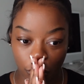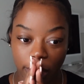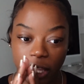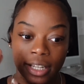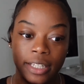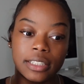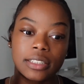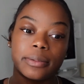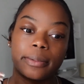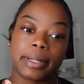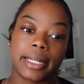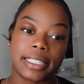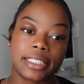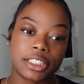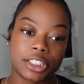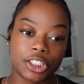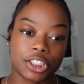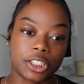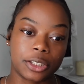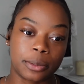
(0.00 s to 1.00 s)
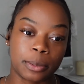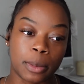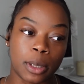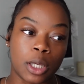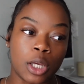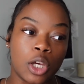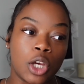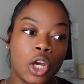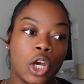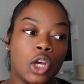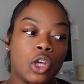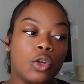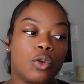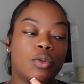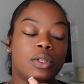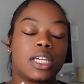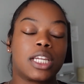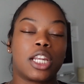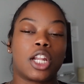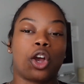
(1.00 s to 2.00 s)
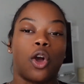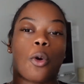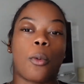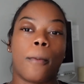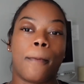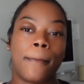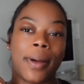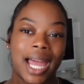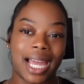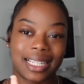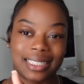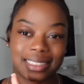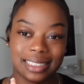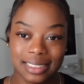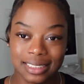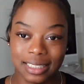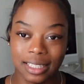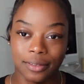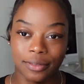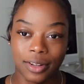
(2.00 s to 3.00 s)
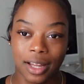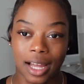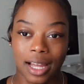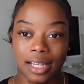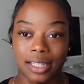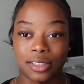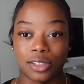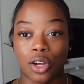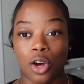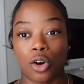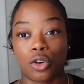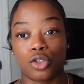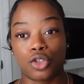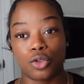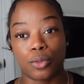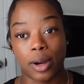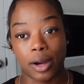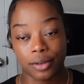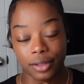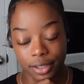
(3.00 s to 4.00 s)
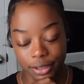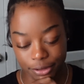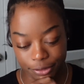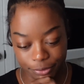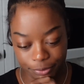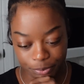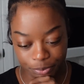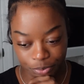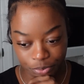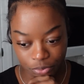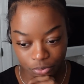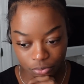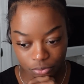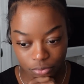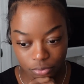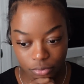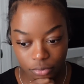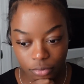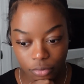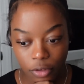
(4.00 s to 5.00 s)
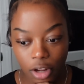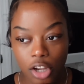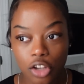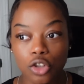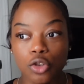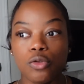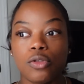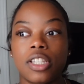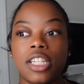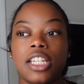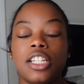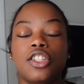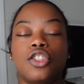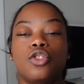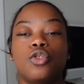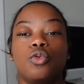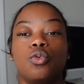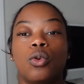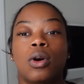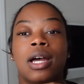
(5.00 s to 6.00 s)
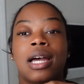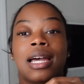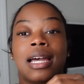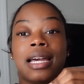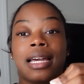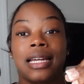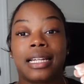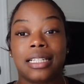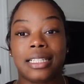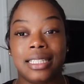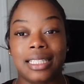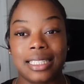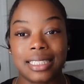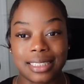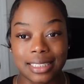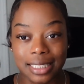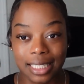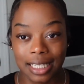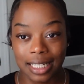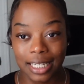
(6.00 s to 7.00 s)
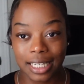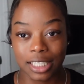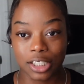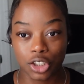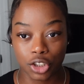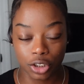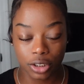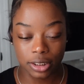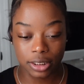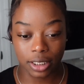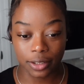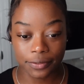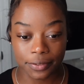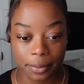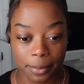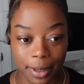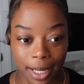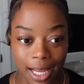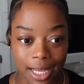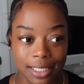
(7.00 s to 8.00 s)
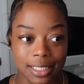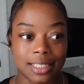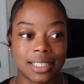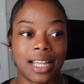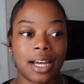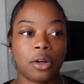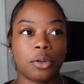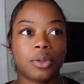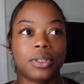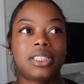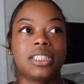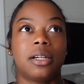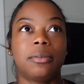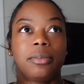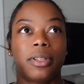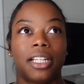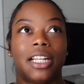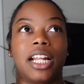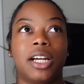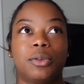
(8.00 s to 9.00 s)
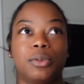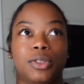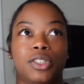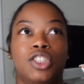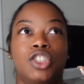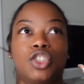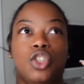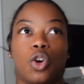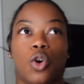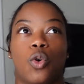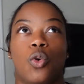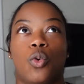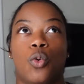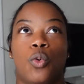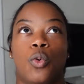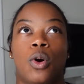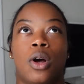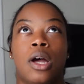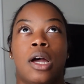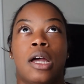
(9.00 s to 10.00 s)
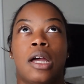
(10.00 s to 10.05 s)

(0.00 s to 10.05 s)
In this relationship, you tend to go back to stuff God has called you out of. You tend to disconnect yourself from God. That was something that was so